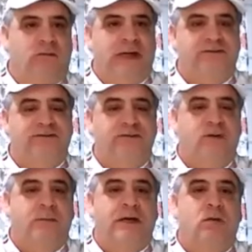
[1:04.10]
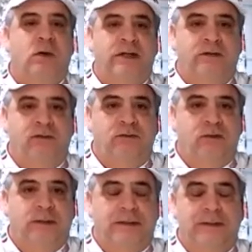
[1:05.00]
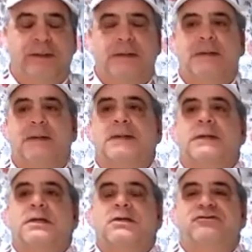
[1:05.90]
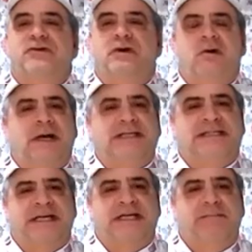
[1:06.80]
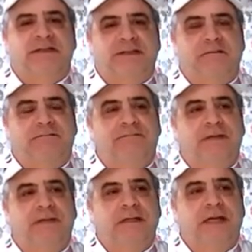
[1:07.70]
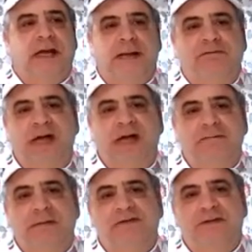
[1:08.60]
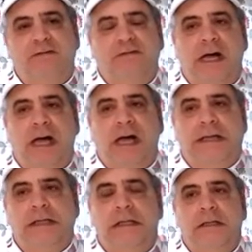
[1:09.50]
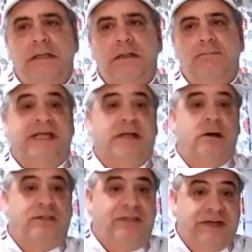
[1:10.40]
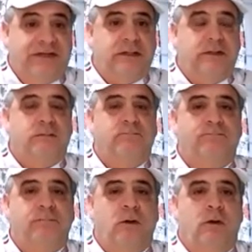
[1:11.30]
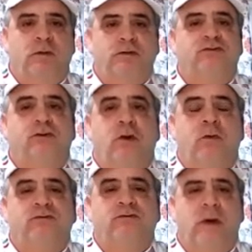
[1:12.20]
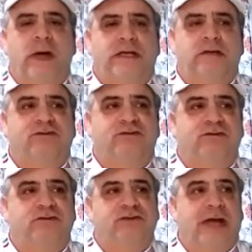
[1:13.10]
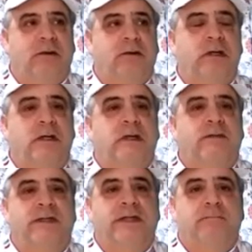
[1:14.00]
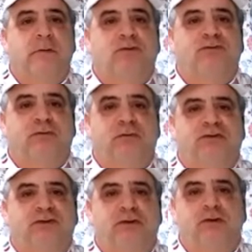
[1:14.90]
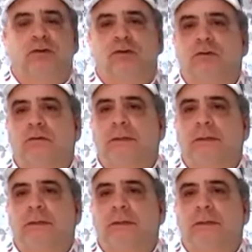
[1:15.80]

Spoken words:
rest, no matter what you do to it. So I said to myself, I pride myself on being authentic, always wanting to search out the most original,